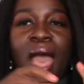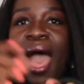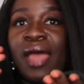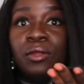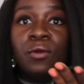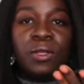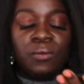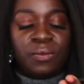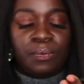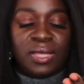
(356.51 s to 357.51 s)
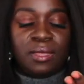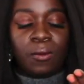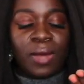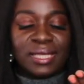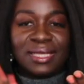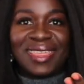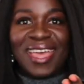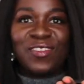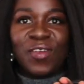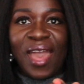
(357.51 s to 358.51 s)
and no one would be the wiser
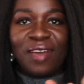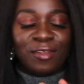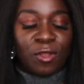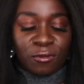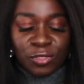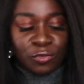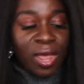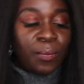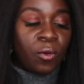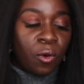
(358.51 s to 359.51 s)
that you have a long strap.